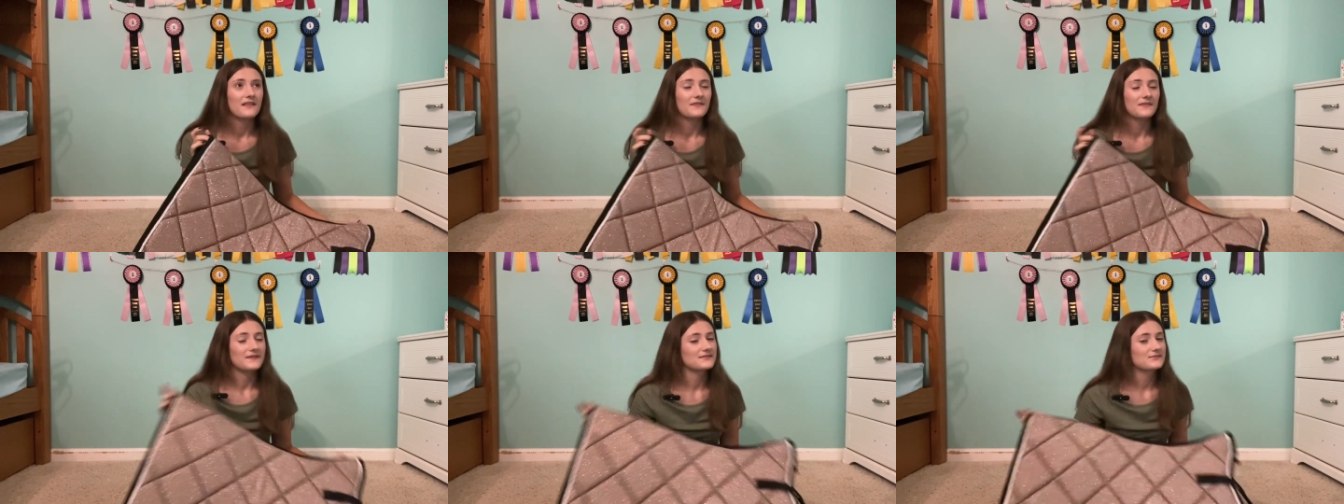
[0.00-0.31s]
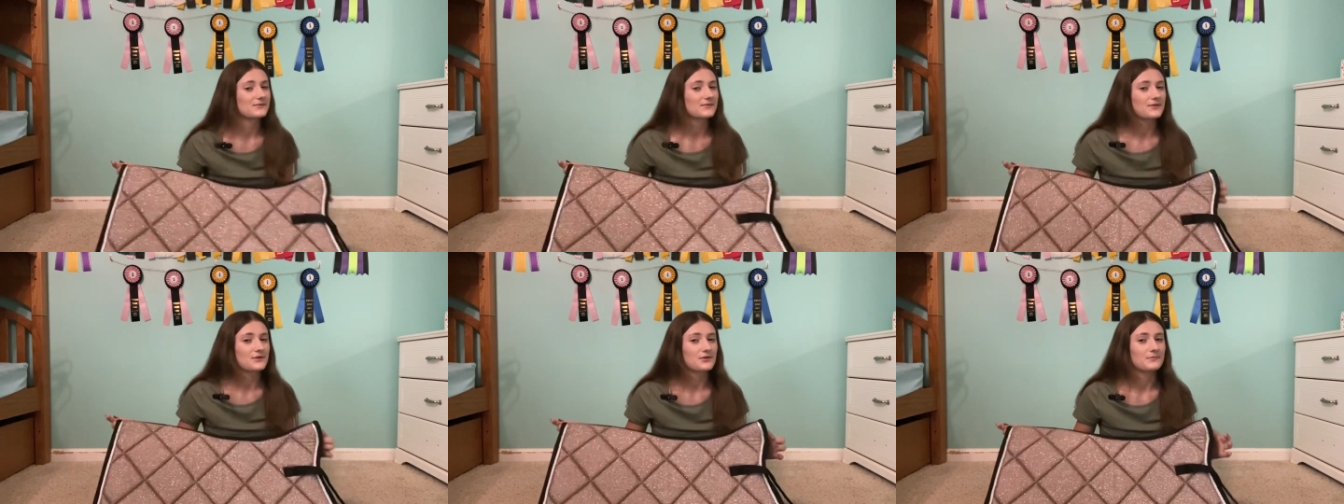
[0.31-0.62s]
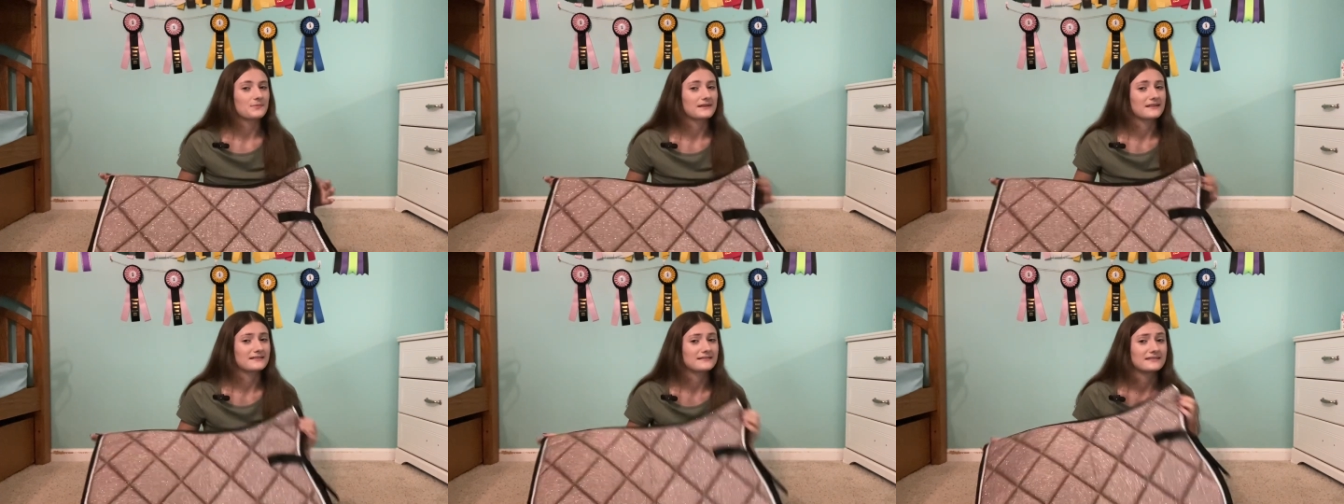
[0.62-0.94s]
this with you
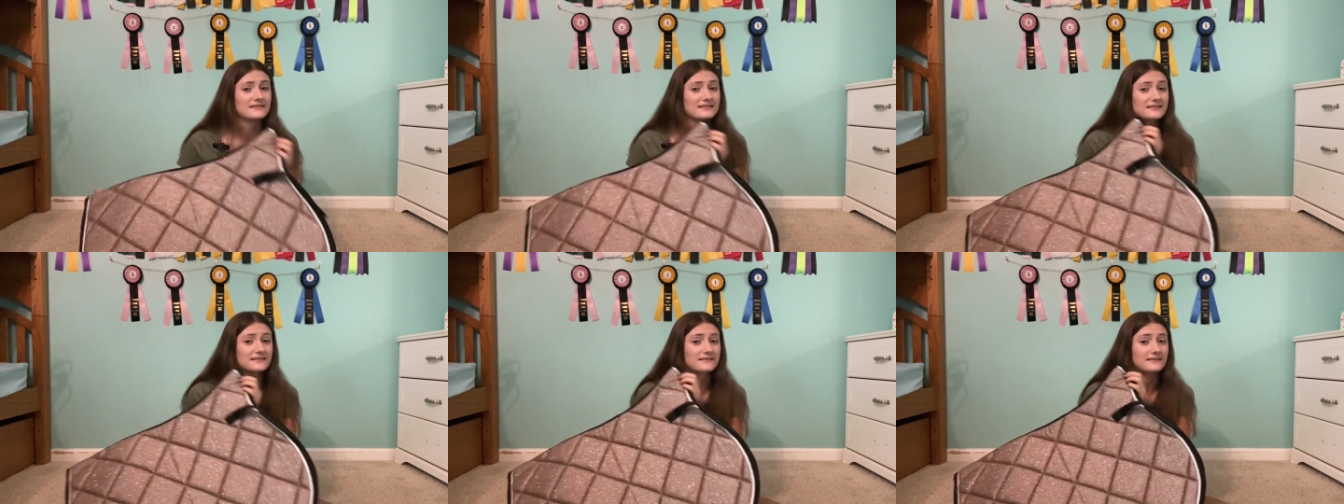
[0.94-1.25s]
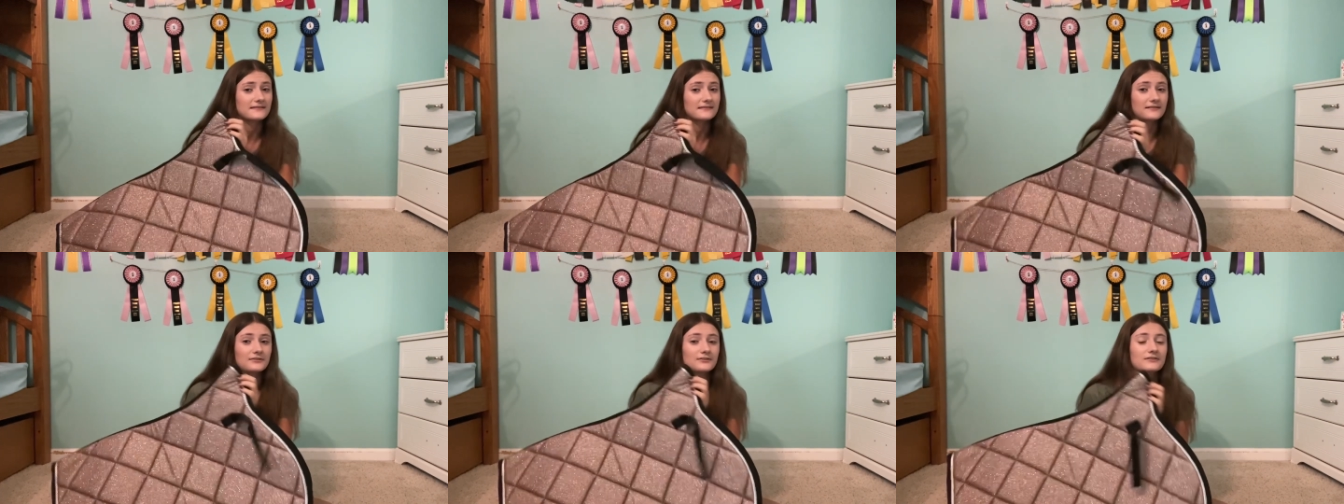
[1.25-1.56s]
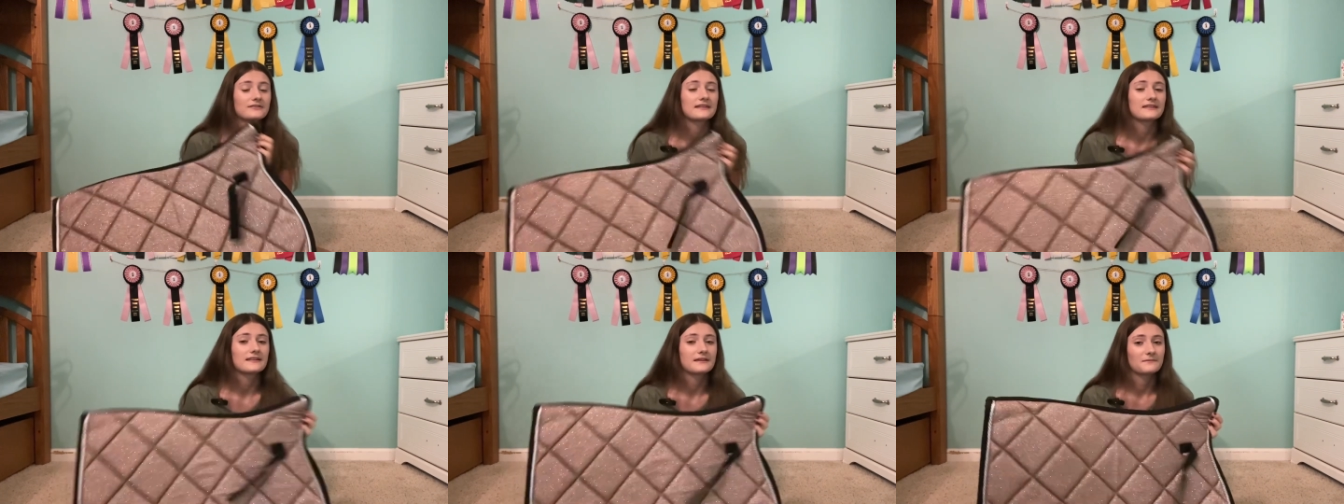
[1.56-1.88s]
because this is
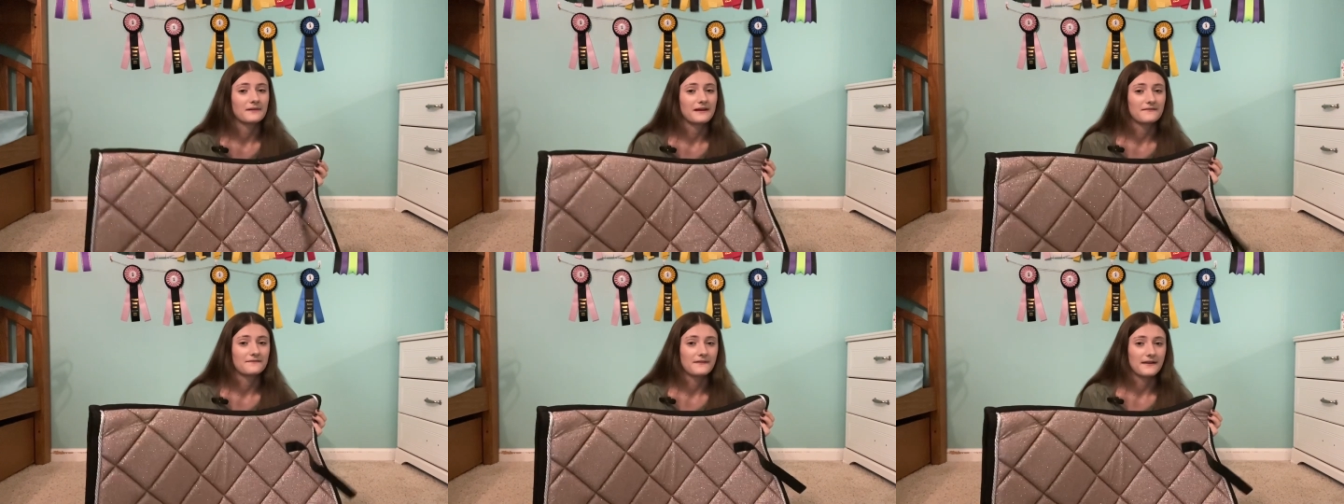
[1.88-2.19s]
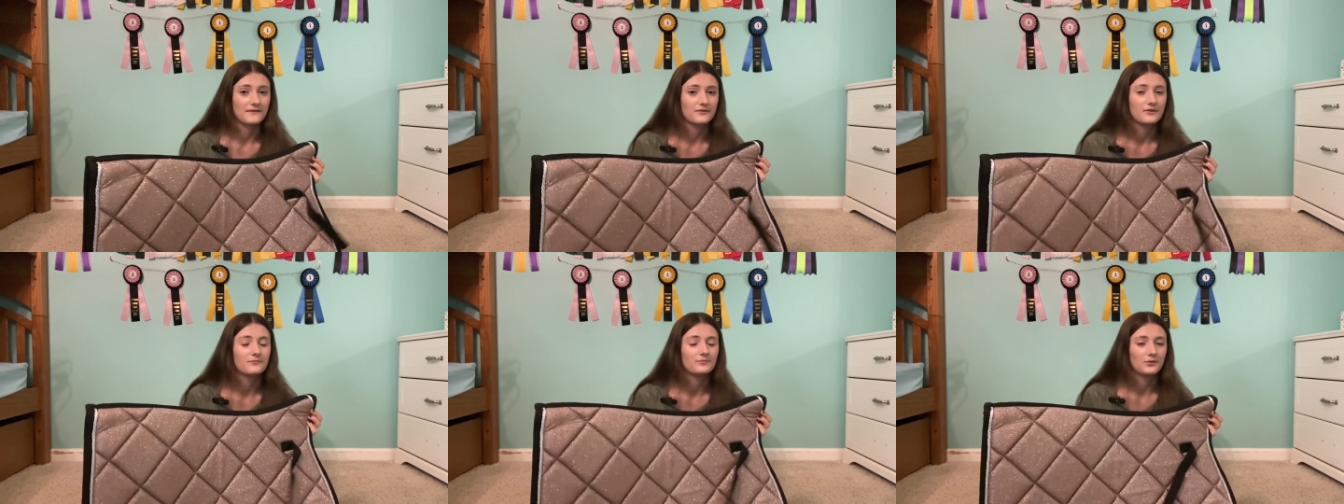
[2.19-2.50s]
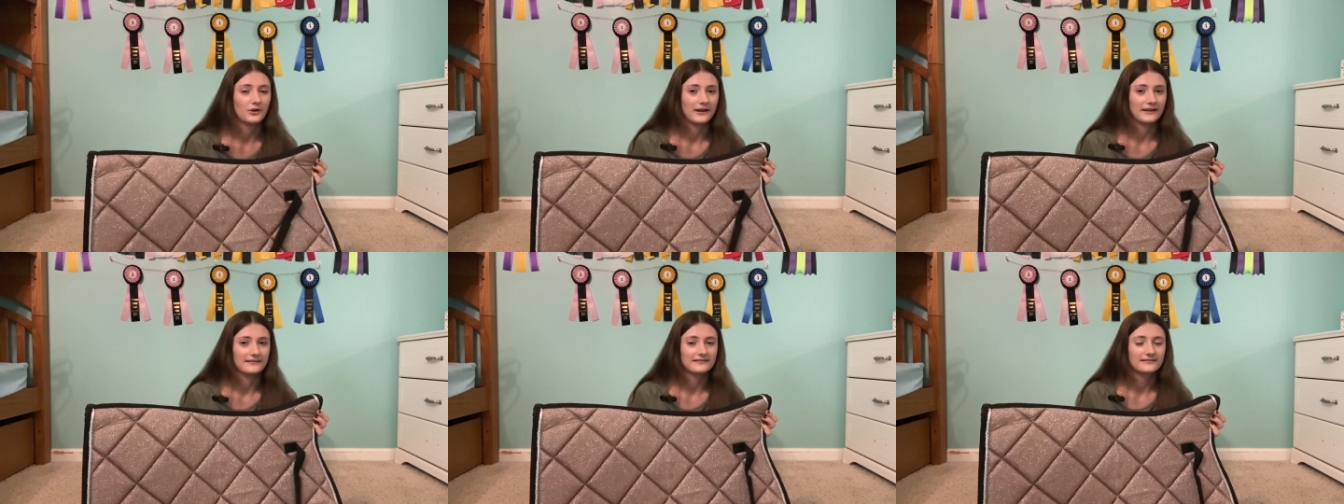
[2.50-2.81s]
literally like my favorite
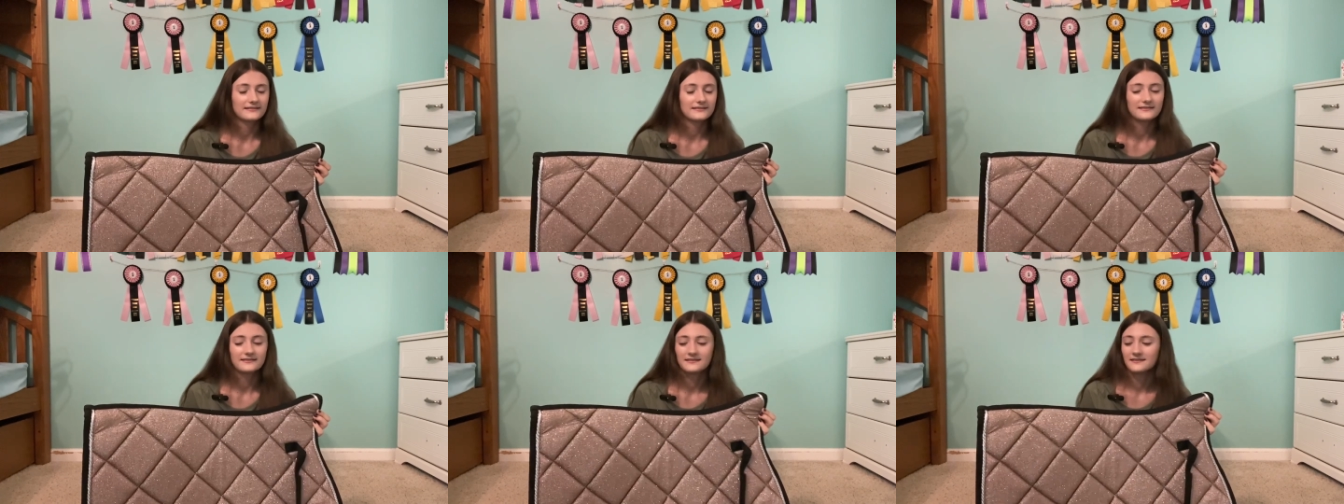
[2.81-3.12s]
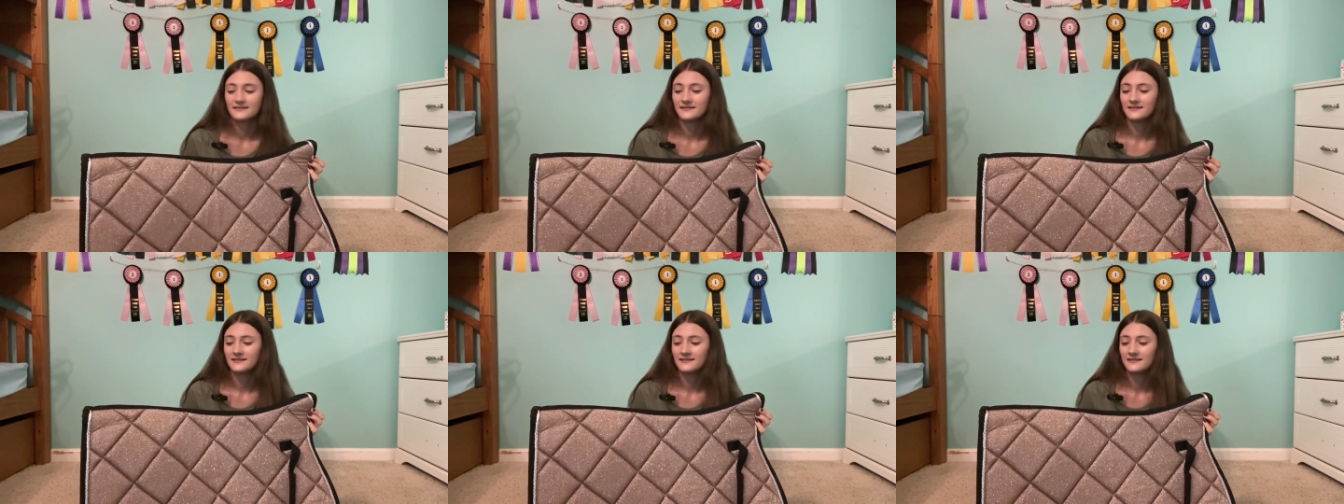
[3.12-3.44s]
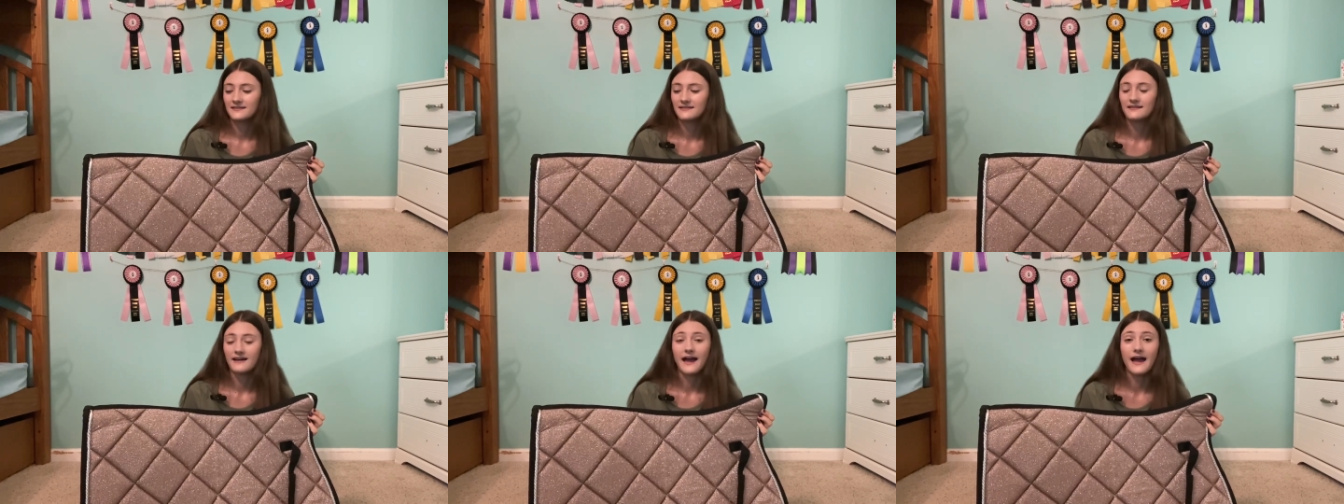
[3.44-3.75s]
brand
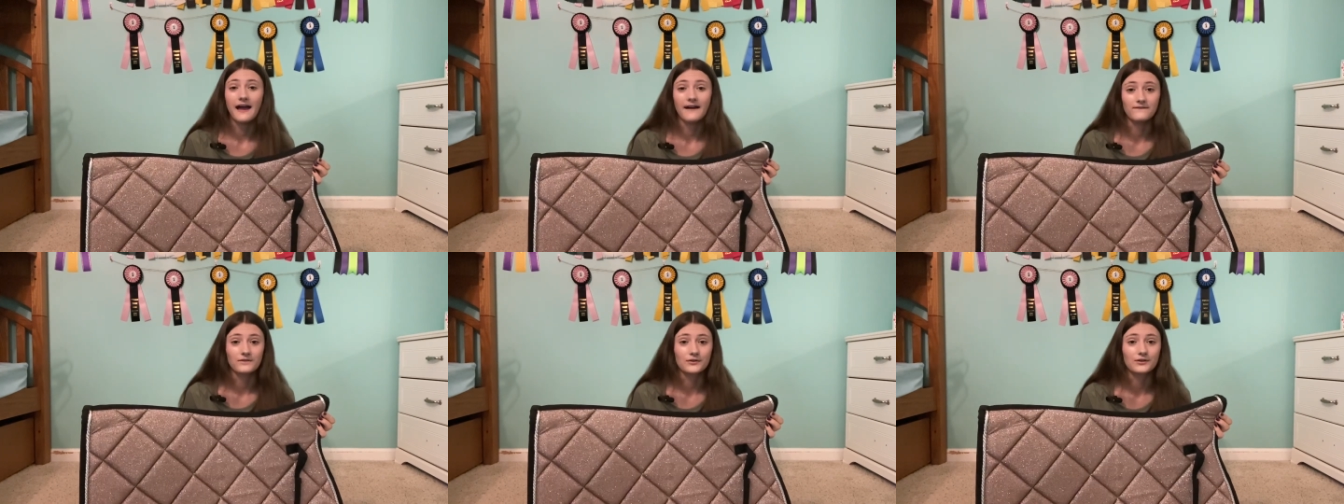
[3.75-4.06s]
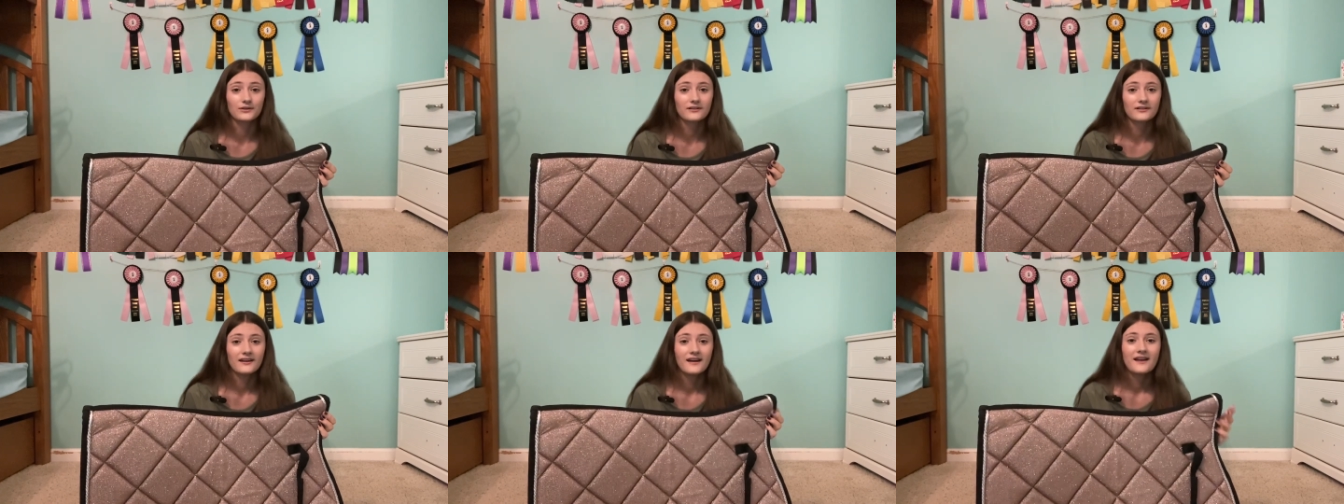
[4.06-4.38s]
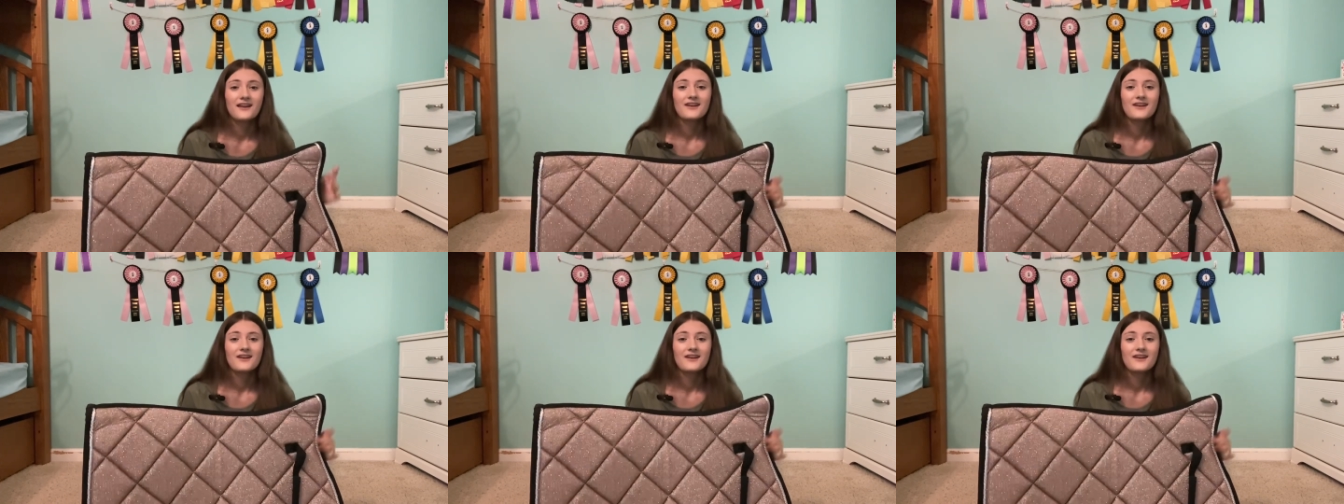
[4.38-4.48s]
ever.